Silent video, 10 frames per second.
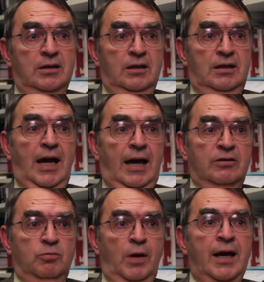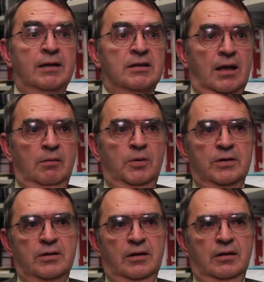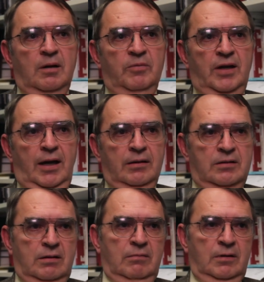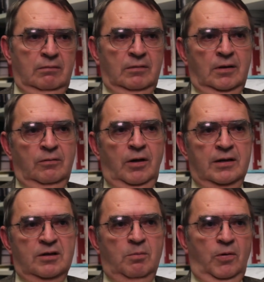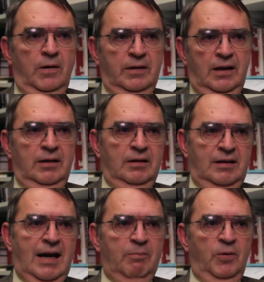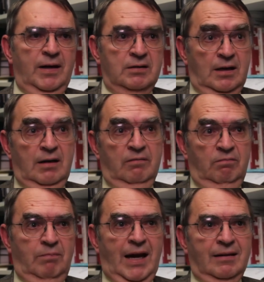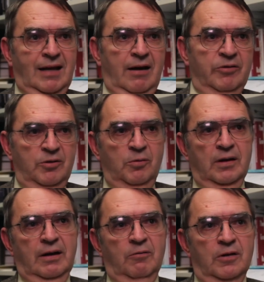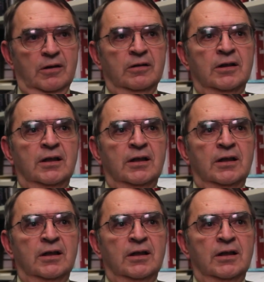in tax rates on the personal income tax across the board, getting the top rates kind of back down to where they were,